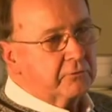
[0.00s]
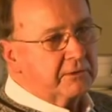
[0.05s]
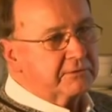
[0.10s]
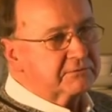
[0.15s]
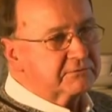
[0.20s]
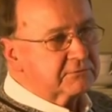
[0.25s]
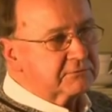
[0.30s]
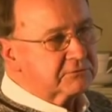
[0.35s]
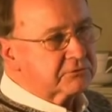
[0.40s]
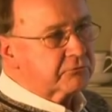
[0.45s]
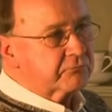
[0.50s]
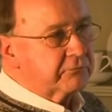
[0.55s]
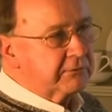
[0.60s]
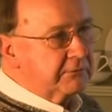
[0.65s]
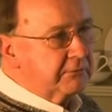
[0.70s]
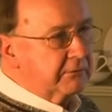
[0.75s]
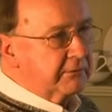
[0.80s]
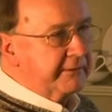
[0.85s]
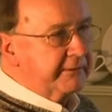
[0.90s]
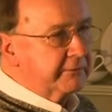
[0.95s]
houses
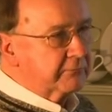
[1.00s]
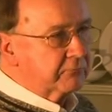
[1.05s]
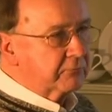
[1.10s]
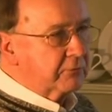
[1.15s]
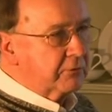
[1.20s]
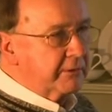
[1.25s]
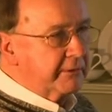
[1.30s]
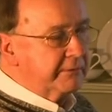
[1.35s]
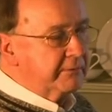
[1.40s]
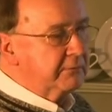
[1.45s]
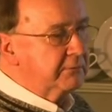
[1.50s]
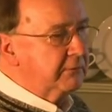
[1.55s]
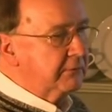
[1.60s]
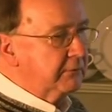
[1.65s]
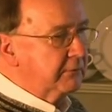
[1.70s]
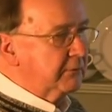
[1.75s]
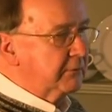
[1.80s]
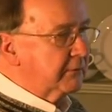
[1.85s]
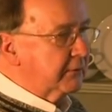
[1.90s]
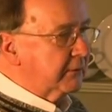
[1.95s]
there and, uh, and a lot
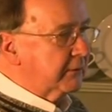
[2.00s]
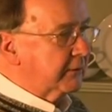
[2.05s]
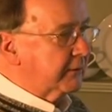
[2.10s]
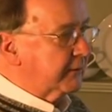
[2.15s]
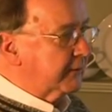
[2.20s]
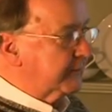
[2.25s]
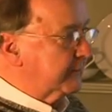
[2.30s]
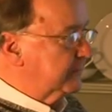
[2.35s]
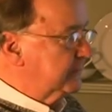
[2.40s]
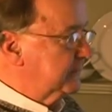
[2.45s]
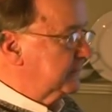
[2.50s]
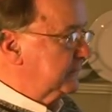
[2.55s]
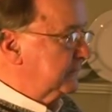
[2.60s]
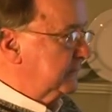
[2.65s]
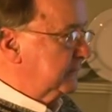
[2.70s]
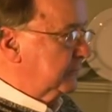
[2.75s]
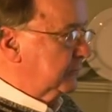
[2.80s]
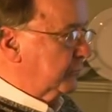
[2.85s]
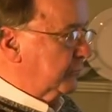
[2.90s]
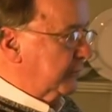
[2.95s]
of land.
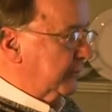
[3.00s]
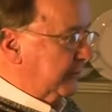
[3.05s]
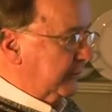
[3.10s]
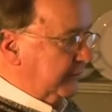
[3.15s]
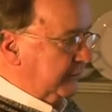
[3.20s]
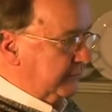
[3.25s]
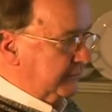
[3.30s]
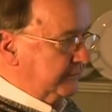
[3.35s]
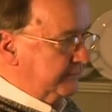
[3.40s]
So, um,